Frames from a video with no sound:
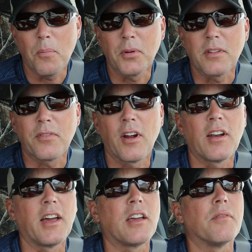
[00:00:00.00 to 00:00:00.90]
put the
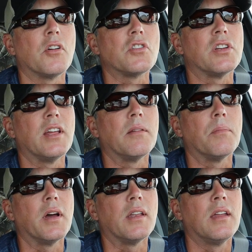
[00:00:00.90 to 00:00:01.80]
Fahrenheit conversion
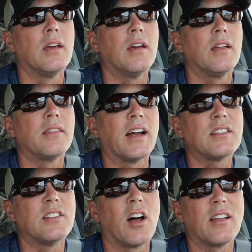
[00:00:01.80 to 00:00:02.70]
in, but
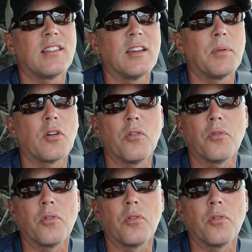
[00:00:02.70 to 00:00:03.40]
that's not typical